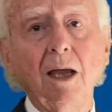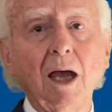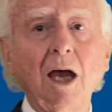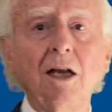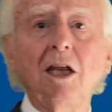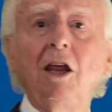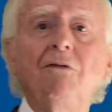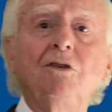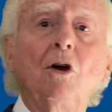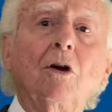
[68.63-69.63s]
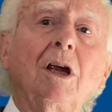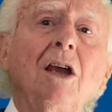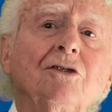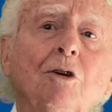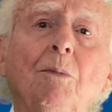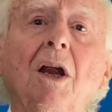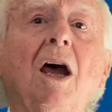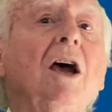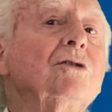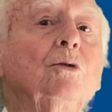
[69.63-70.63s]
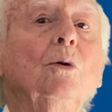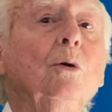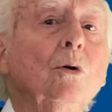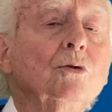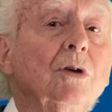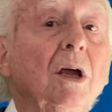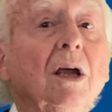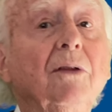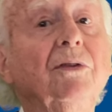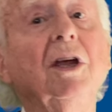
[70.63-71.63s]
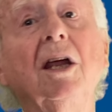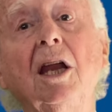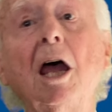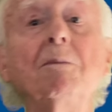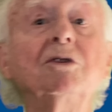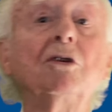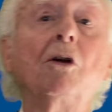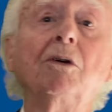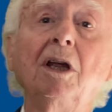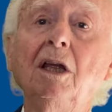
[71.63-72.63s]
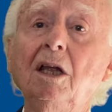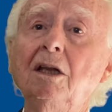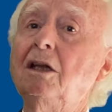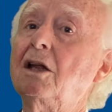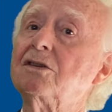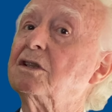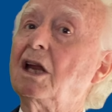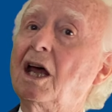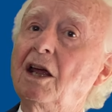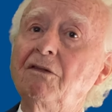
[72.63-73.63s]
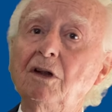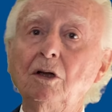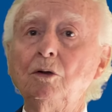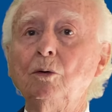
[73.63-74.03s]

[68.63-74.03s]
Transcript: And if your customer has to lose, then I'm sorry, that's life.